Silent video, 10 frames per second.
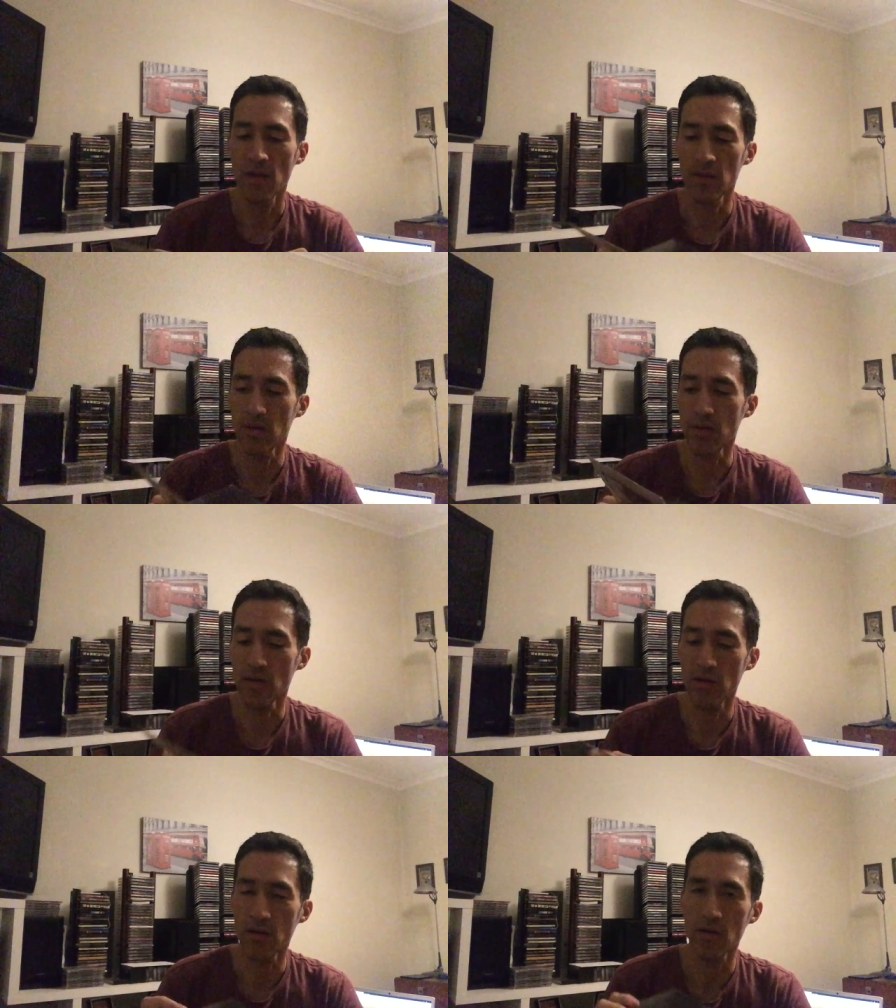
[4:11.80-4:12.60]
And the
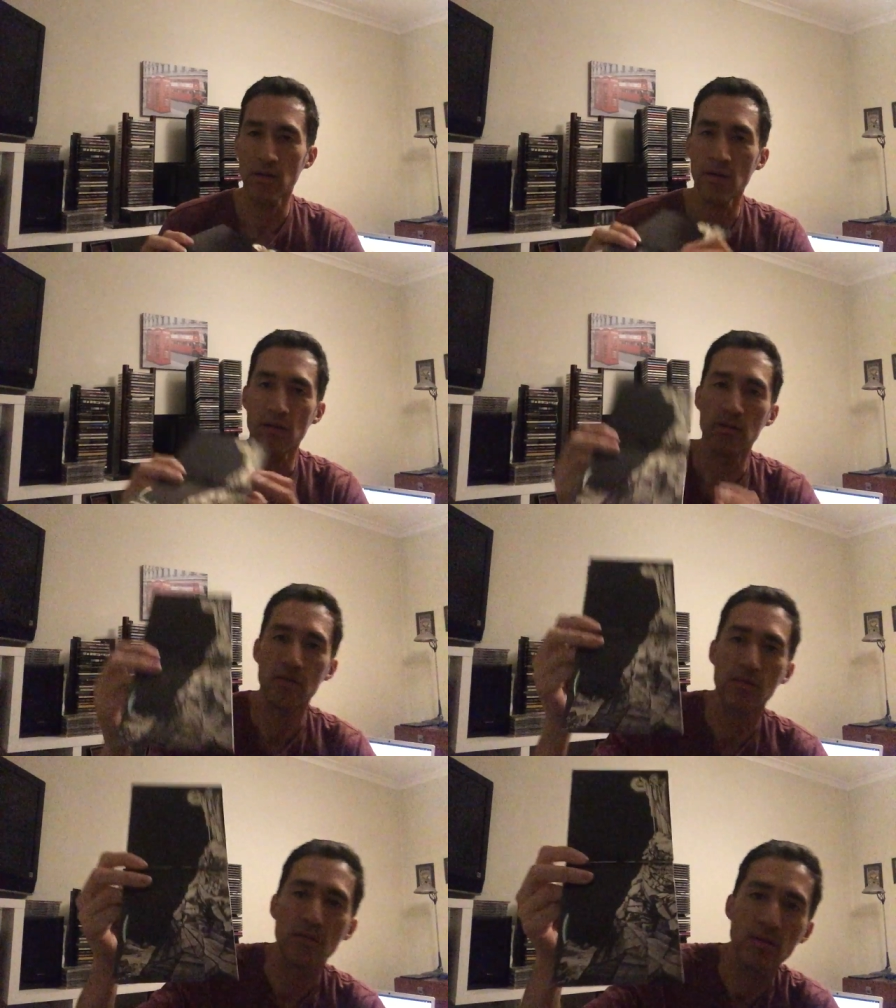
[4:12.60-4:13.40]
inner,
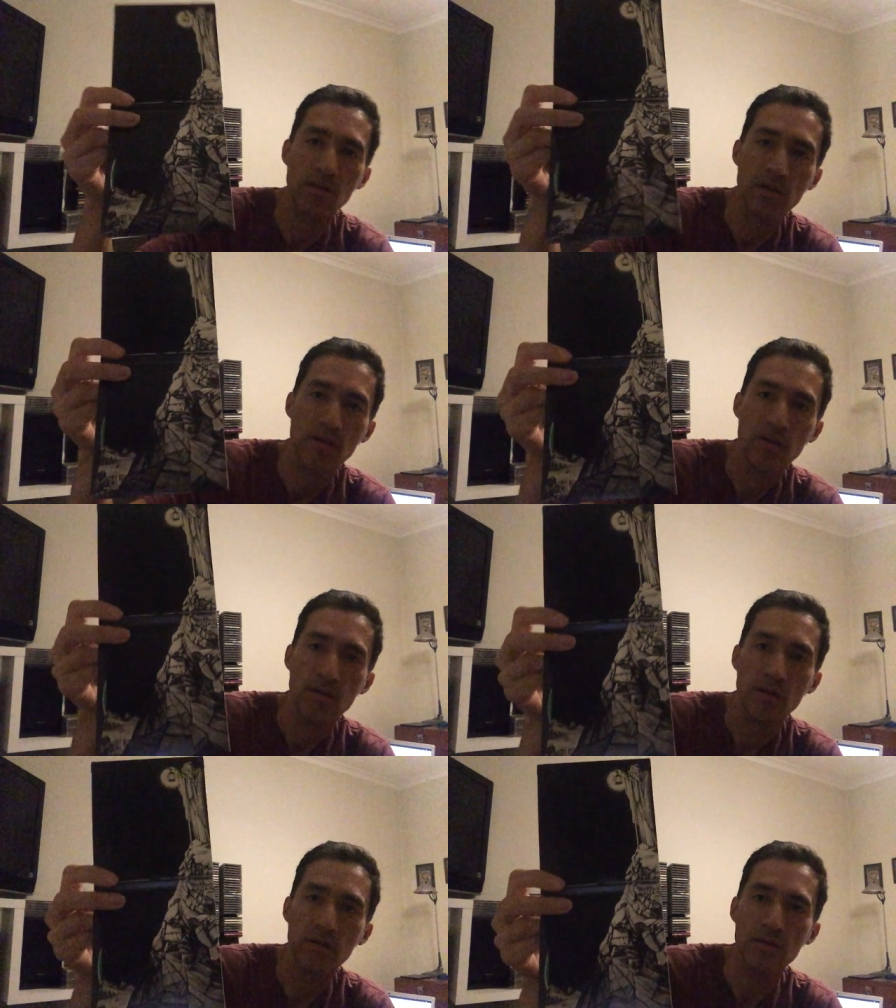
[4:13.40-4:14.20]
it's,
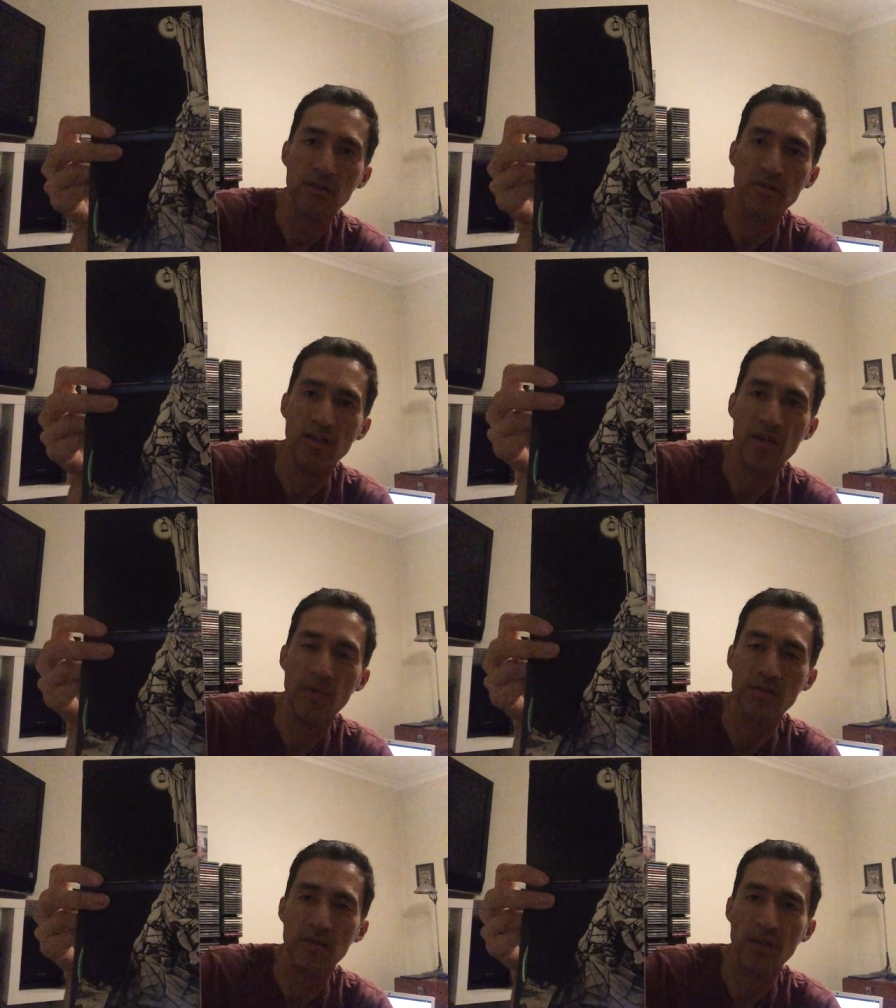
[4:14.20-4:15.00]
it's the same
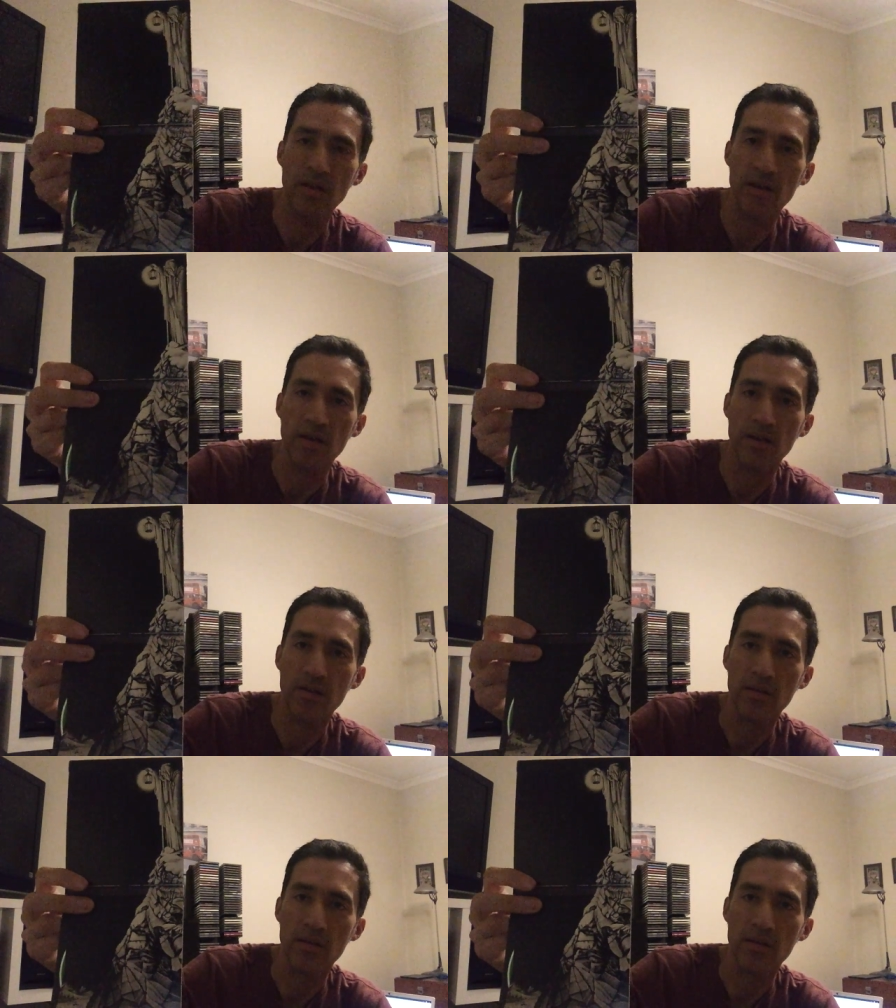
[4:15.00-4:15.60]
as the